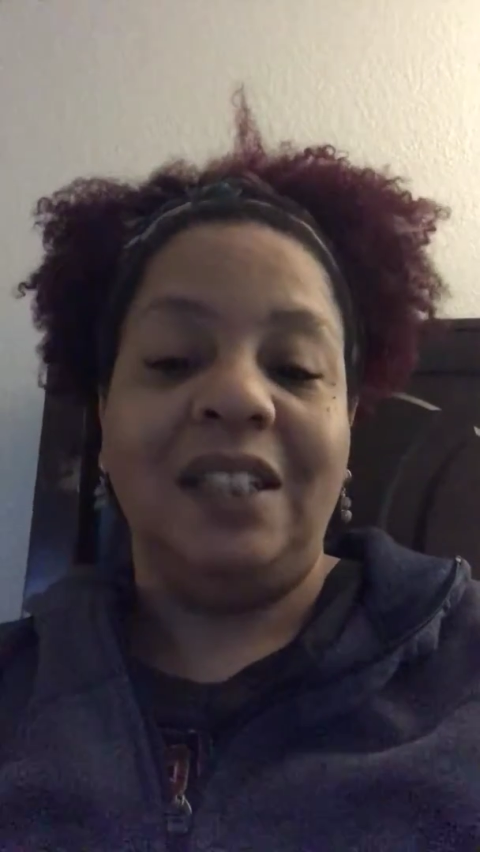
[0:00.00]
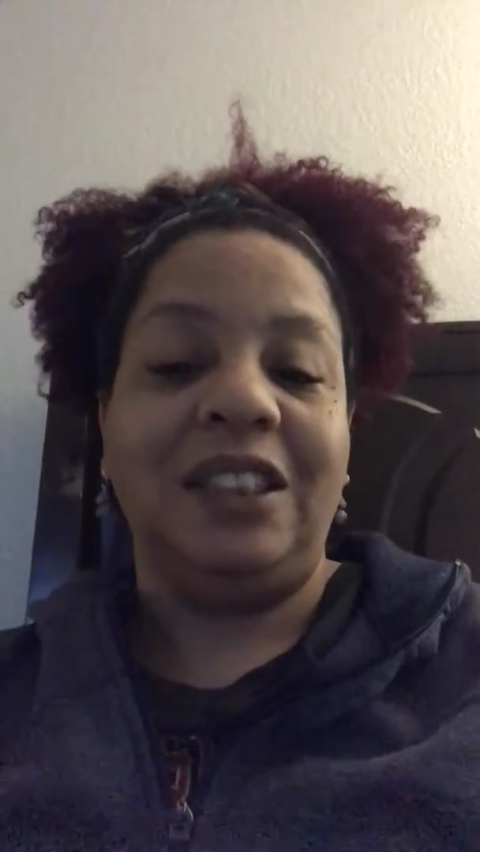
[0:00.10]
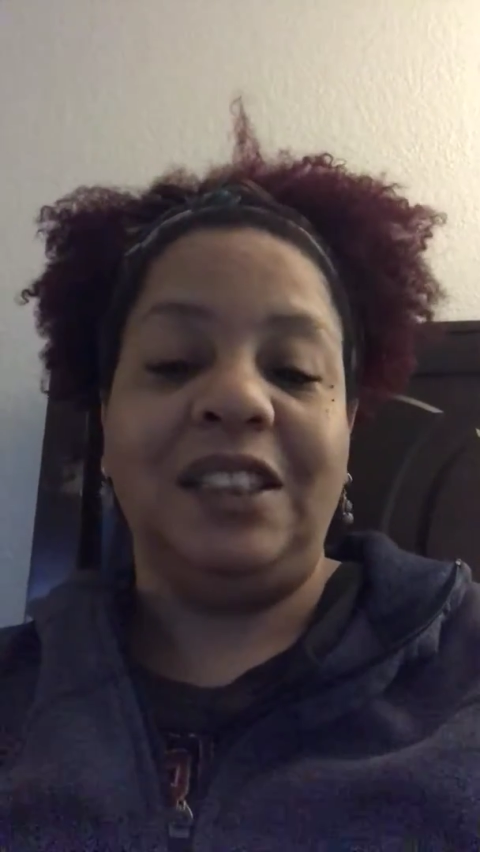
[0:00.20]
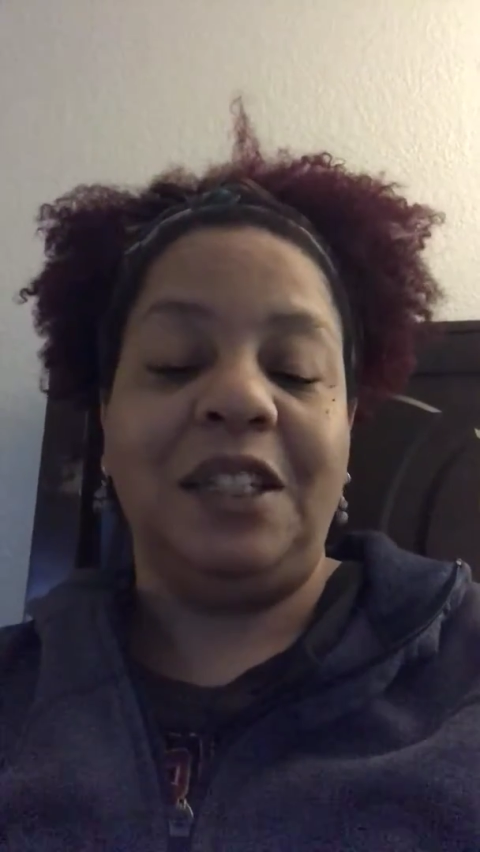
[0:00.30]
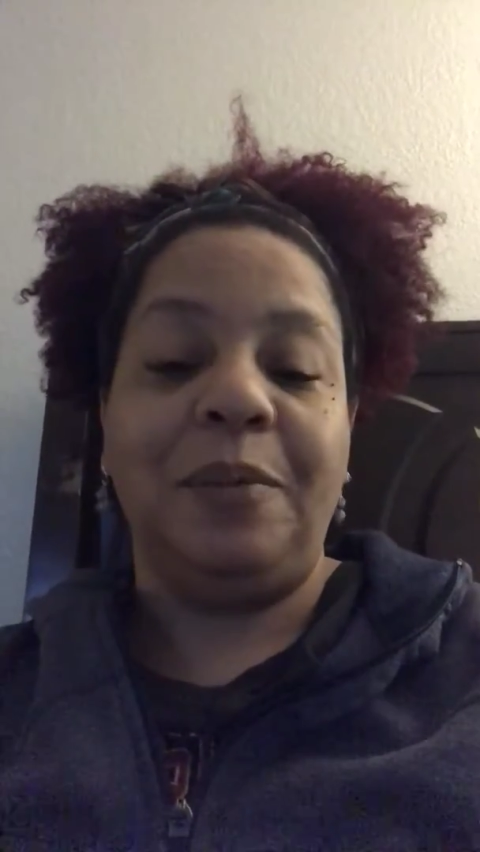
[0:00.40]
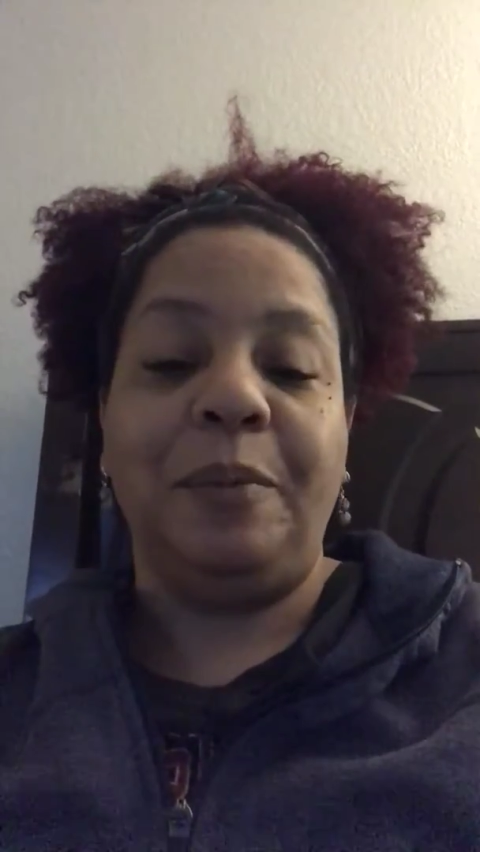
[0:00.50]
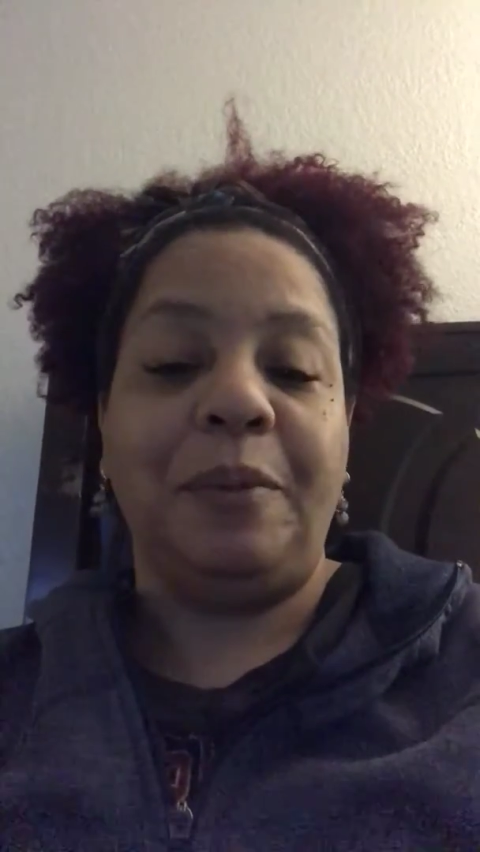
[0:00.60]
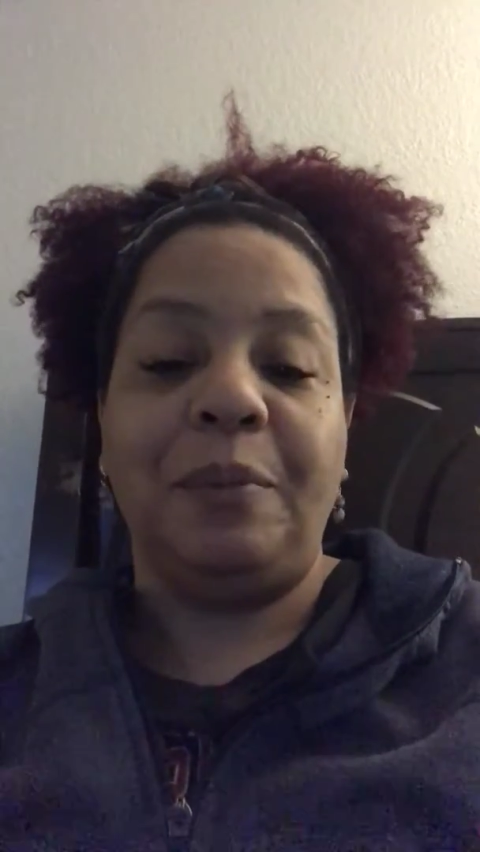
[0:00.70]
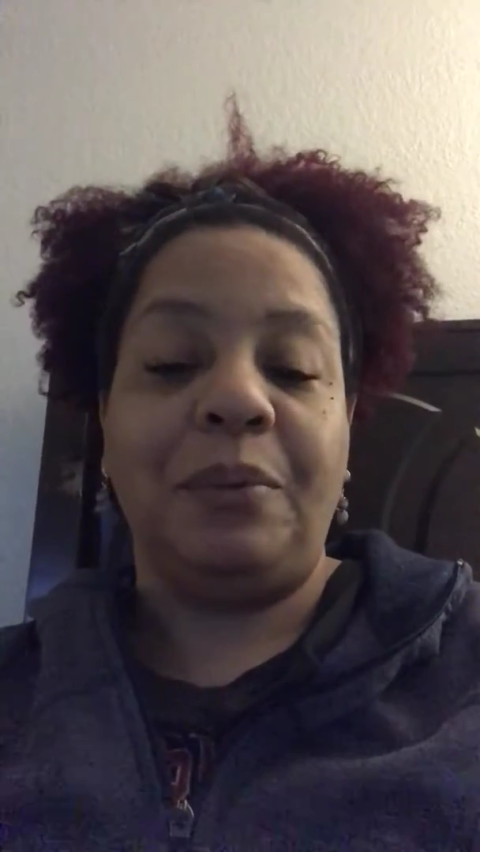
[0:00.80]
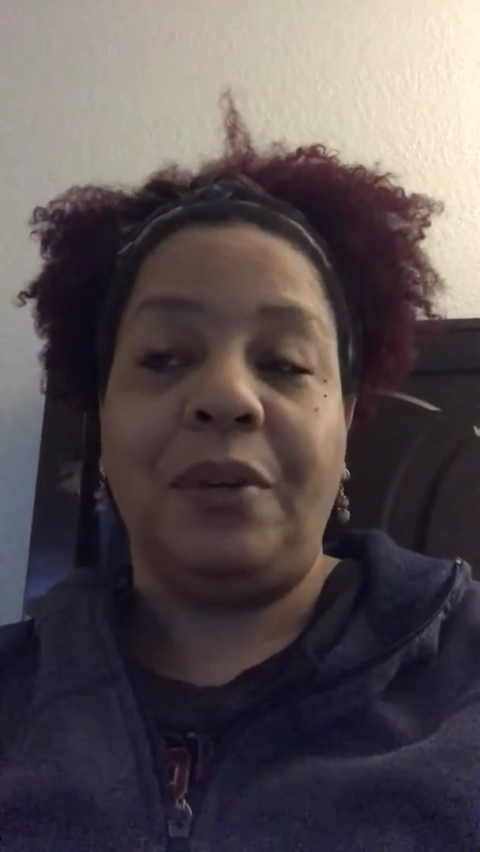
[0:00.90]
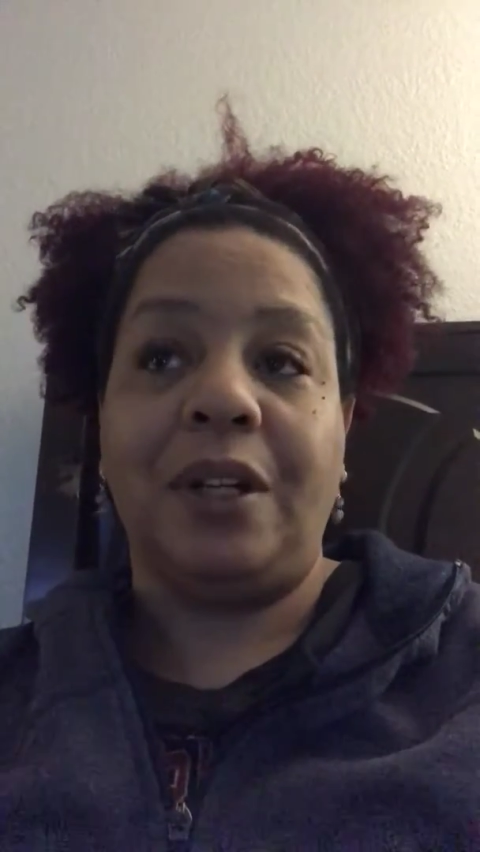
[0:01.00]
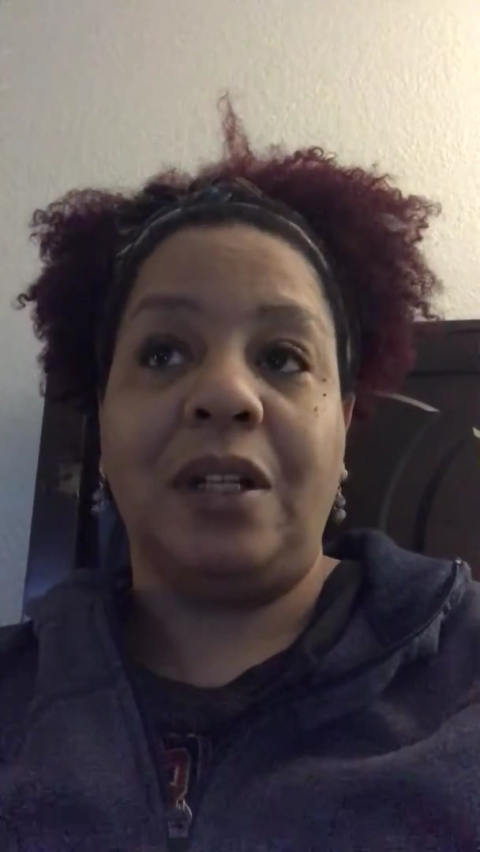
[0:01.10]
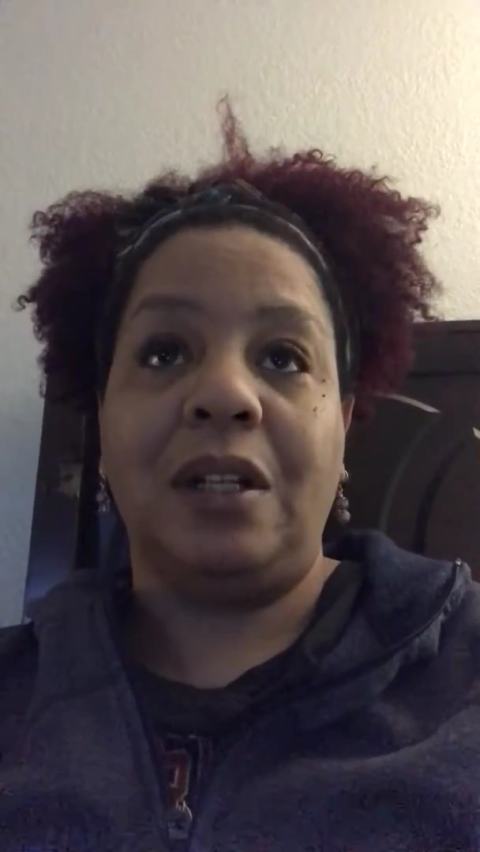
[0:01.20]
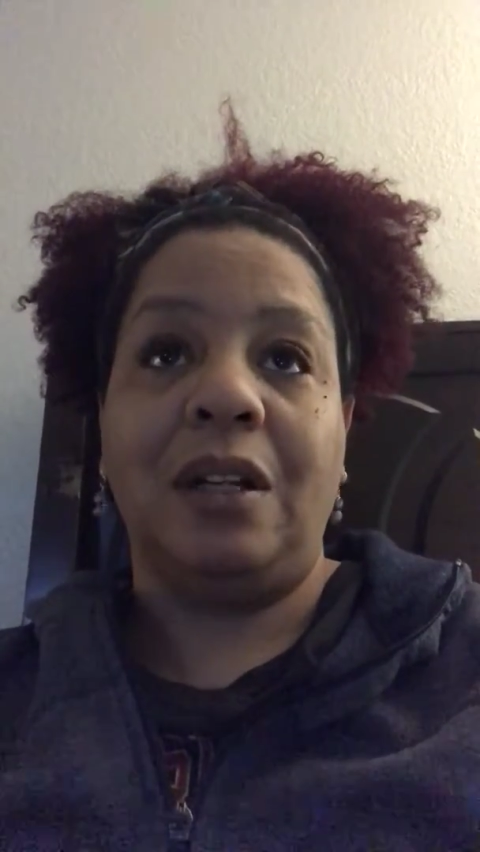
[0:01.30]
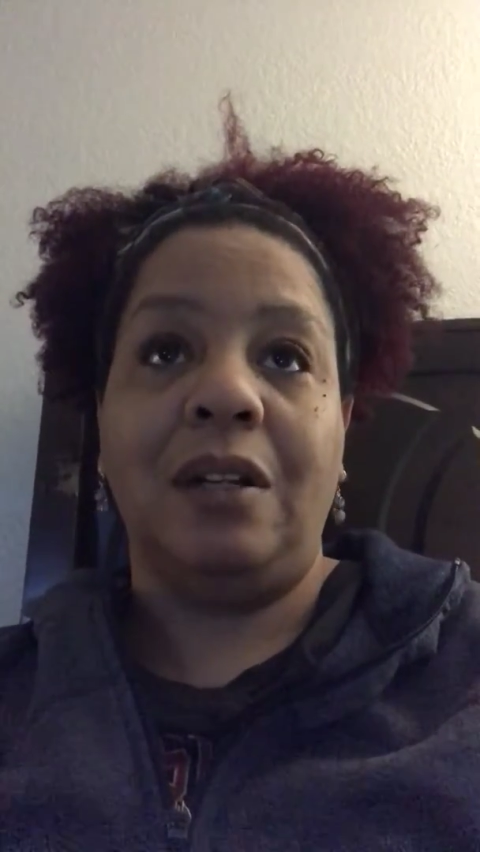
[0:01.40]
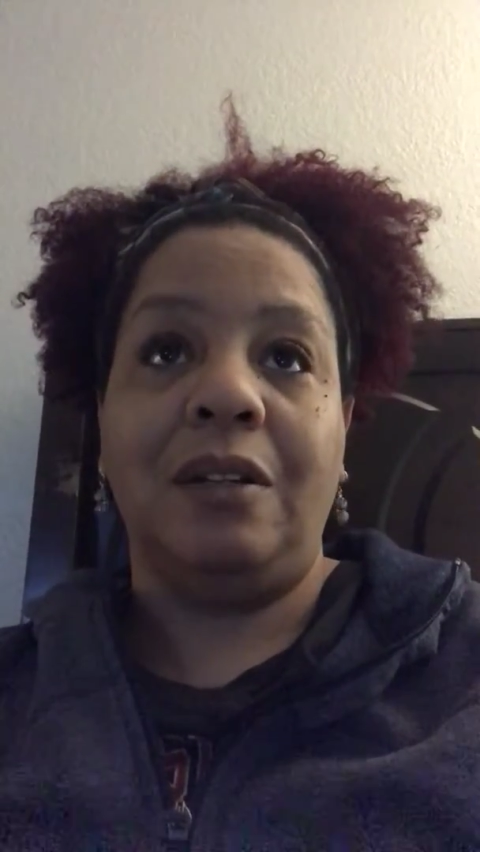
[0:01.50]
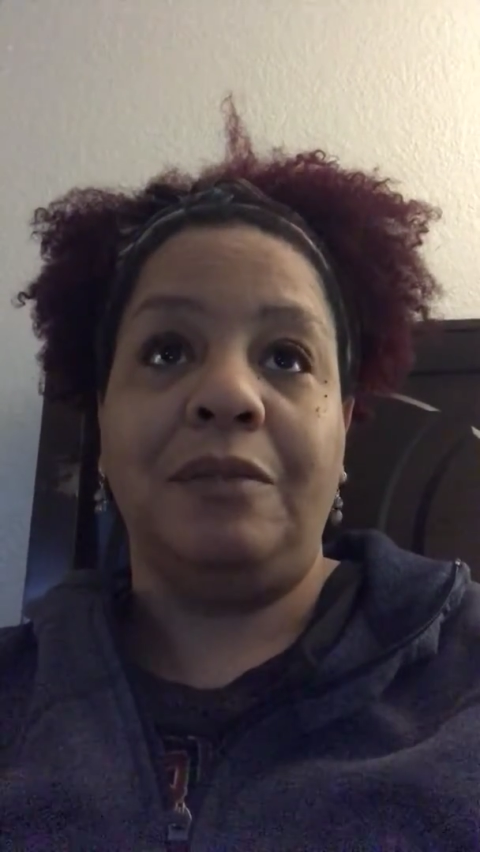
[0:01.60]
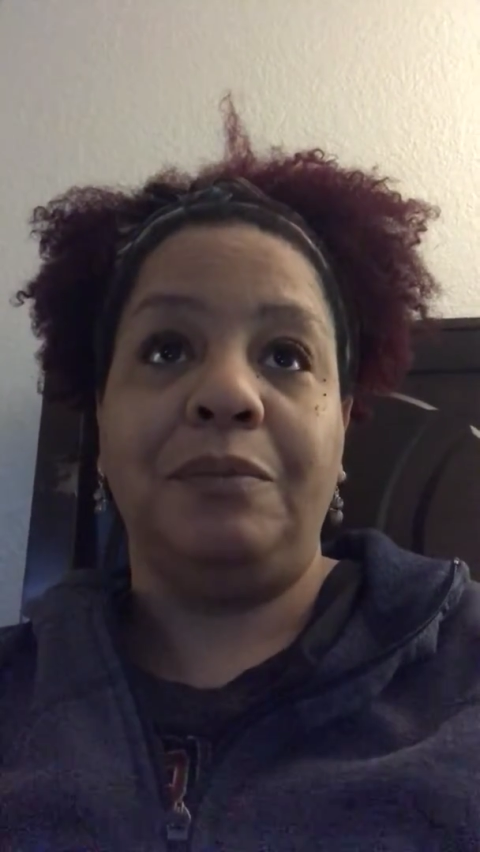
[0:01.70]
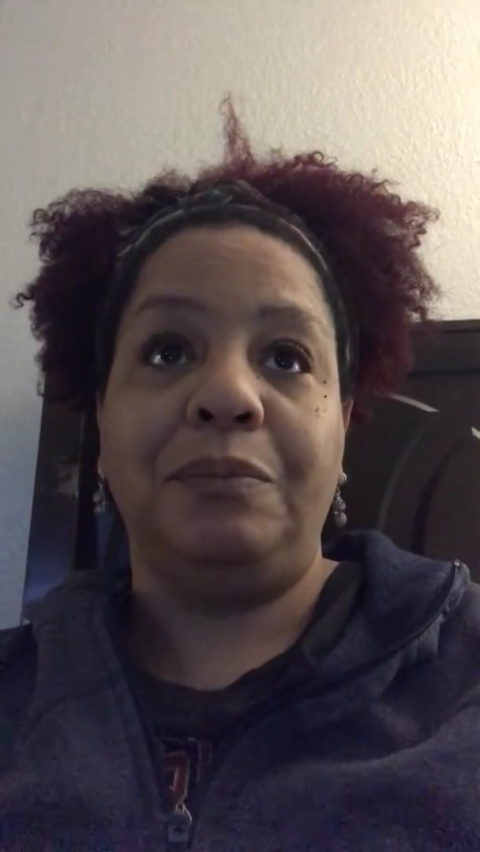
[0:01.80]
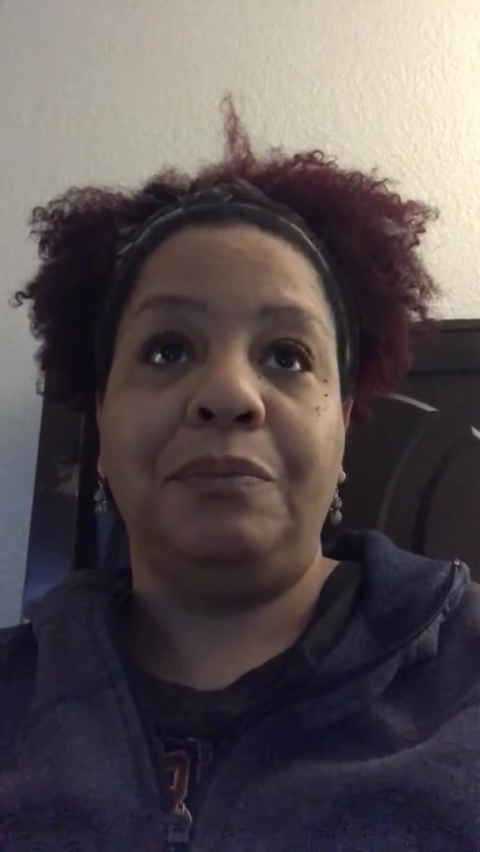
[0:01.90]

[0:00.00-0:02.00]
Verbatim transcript: just keep him in prayer. Um,